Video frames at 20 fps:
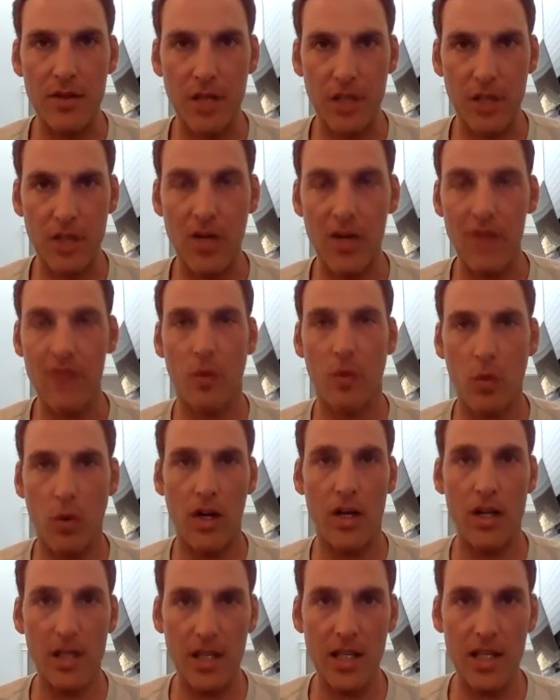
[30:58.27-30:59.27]
Like you have to
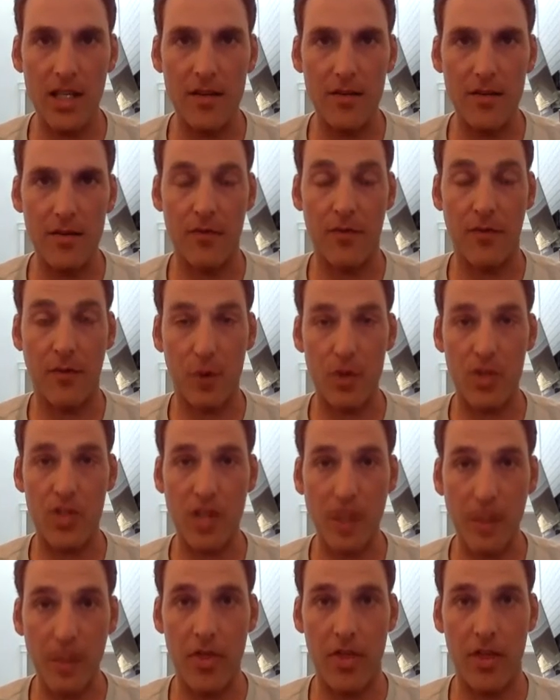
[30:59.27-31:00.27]
want to live for
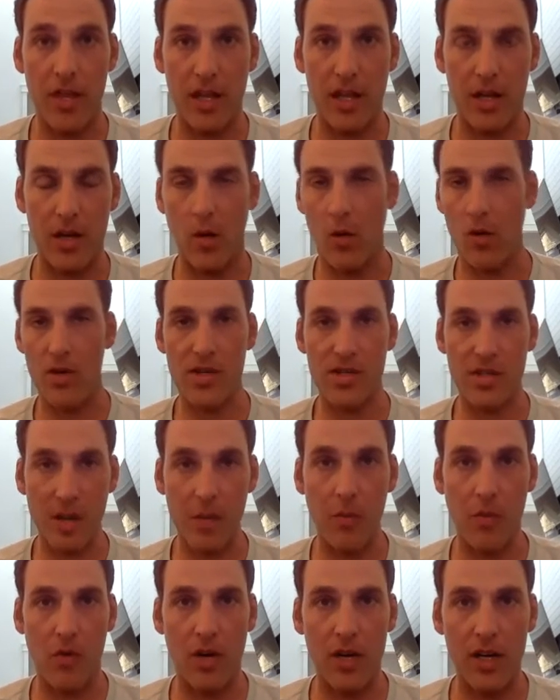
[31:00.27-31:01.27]
something or
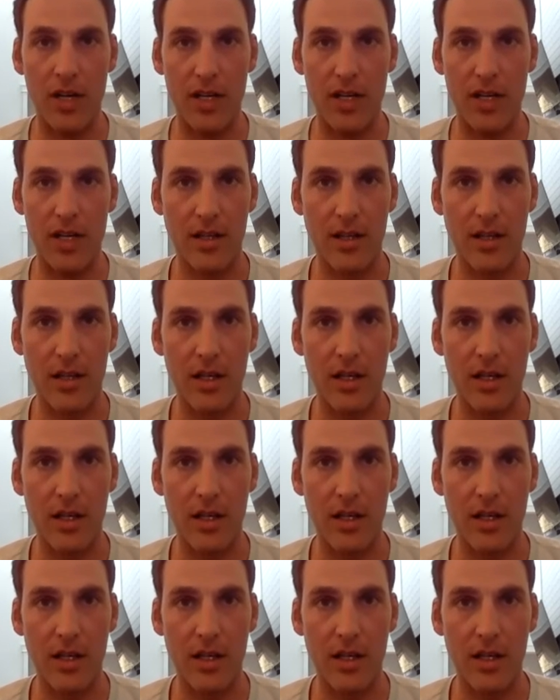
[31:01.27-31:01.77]
someone.